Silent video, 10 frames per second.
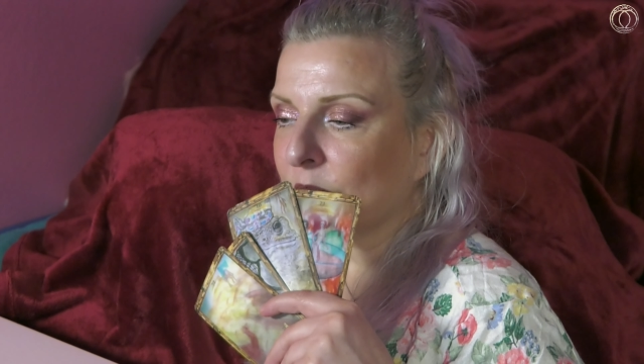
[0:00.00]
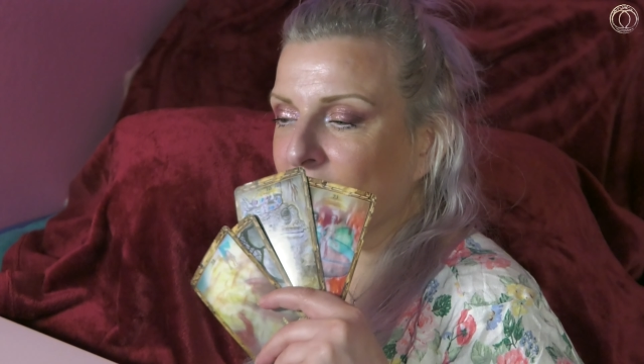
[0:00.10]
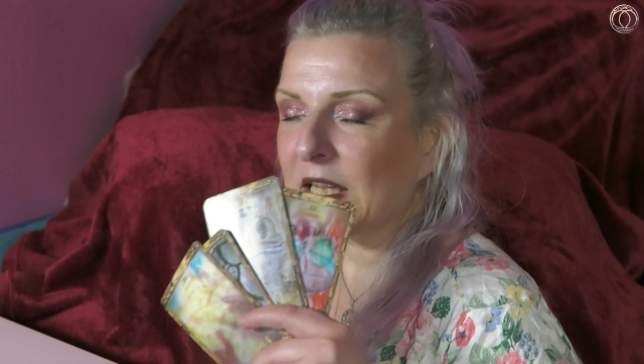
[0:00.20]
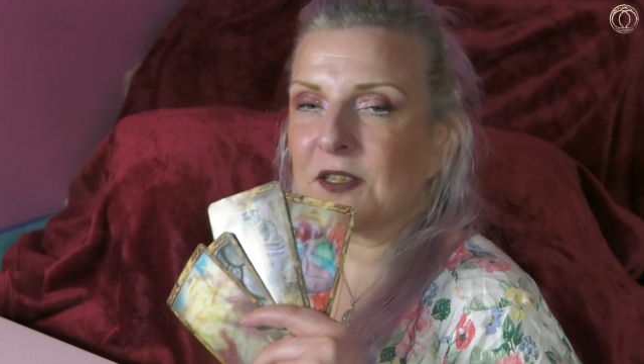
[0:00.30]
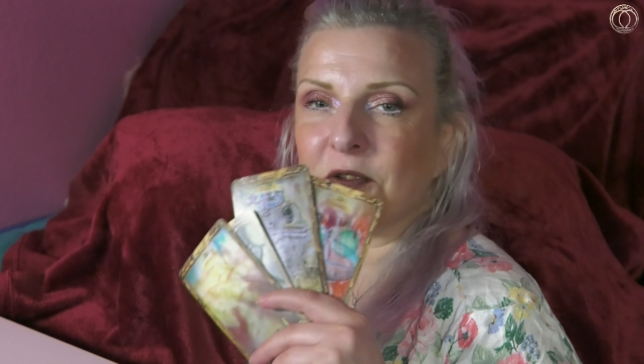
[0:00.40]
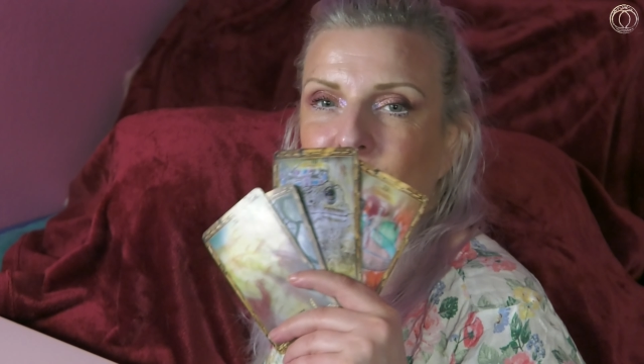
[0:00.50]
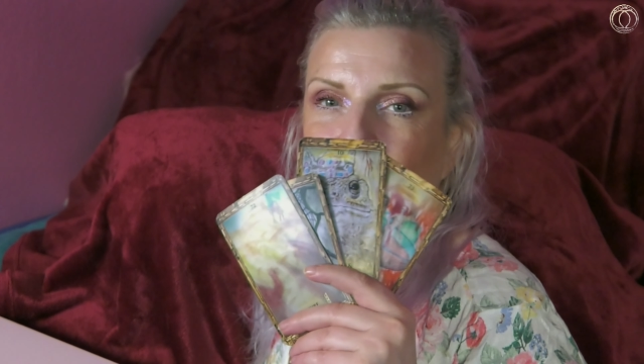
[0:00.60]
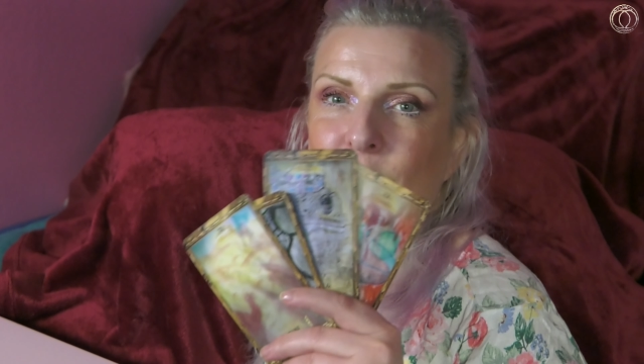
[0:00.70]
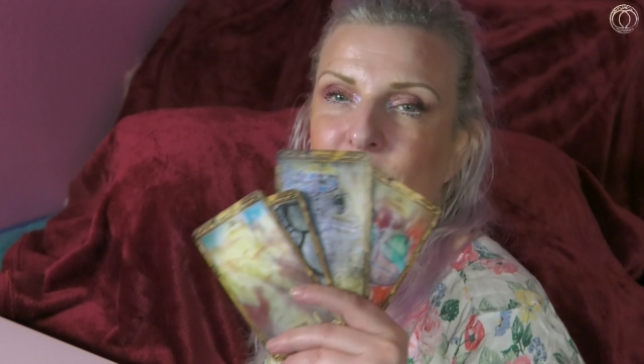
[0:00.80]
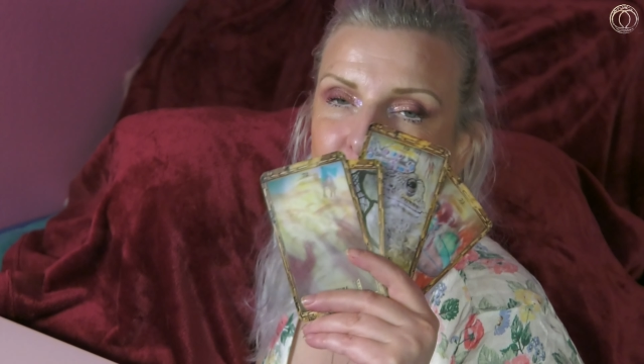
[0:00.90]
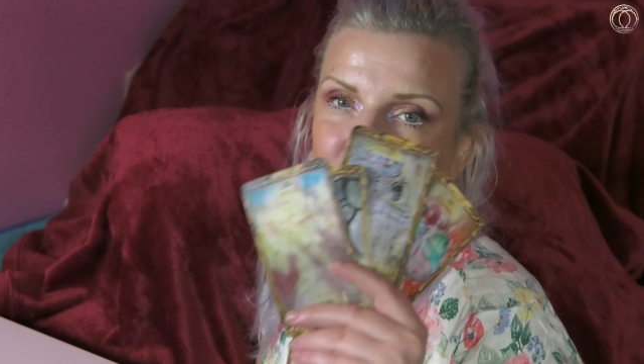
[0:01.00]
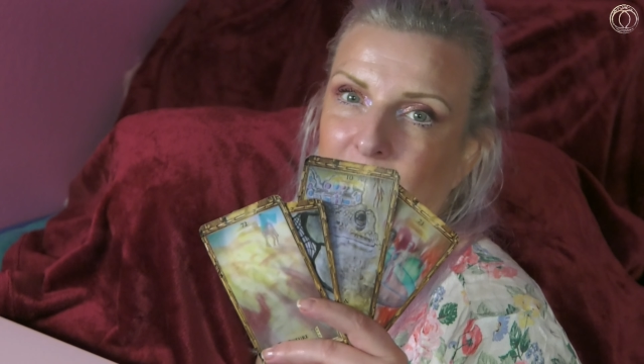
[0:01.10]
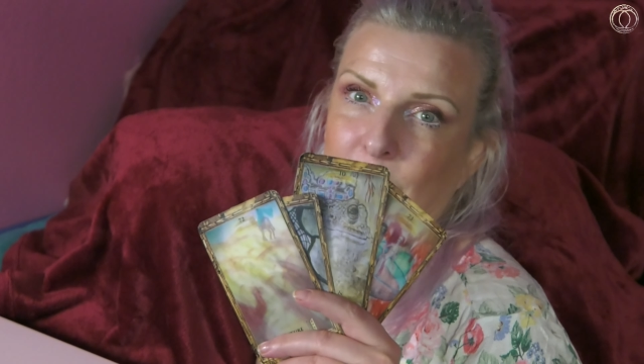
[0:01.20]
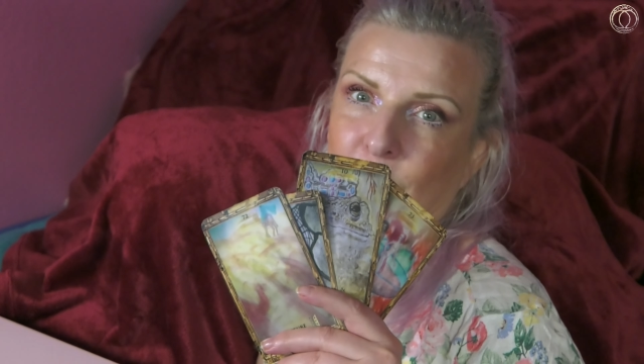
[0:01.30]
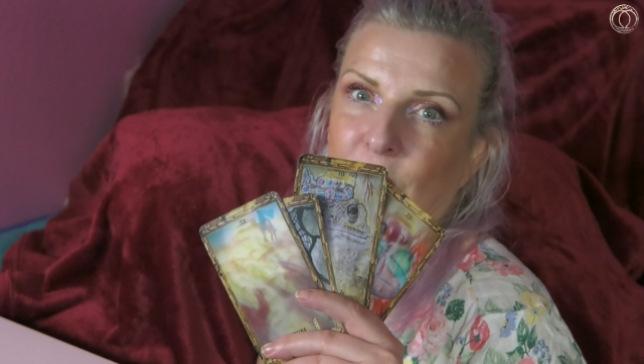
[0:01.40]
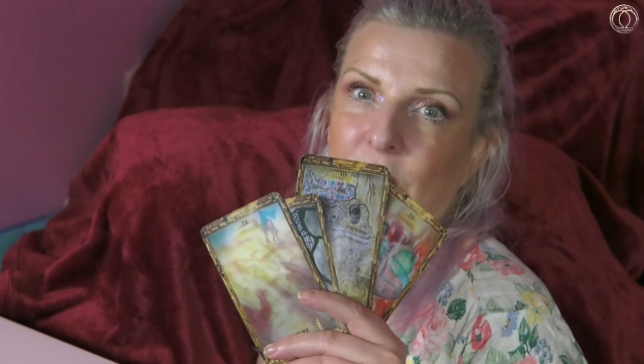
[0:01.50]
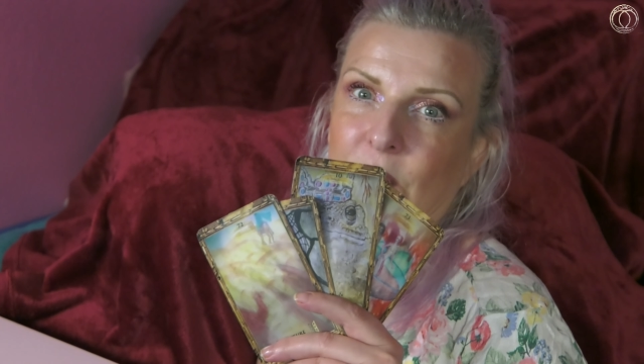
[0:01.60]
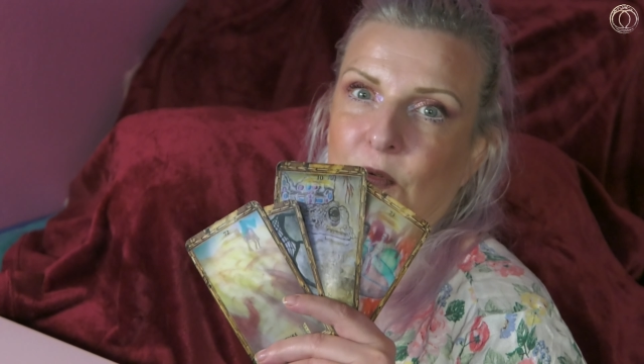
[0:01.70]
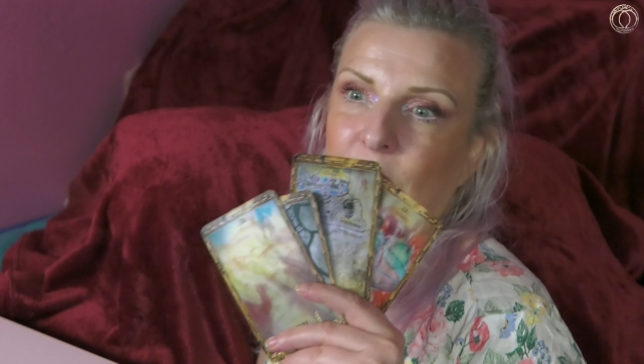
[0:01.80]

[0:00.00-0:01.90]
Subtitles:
take your old crap with you.